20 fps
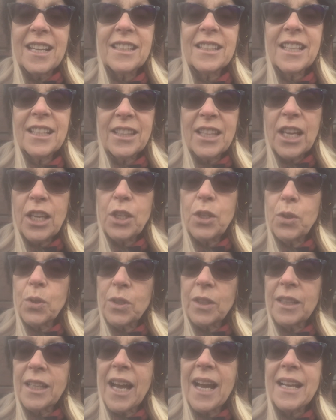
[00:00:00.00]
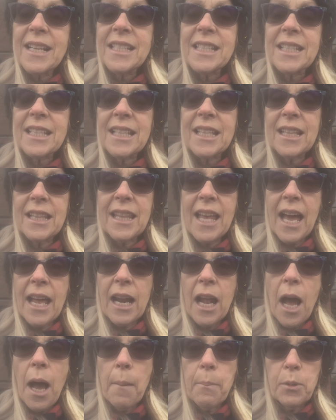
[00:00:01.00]
that they utilized that
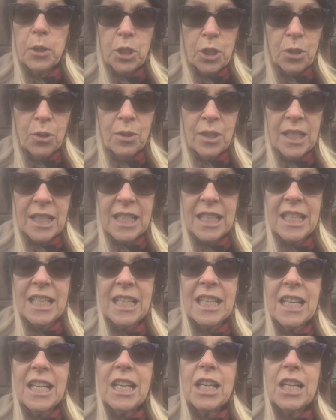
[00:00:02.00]
opportunity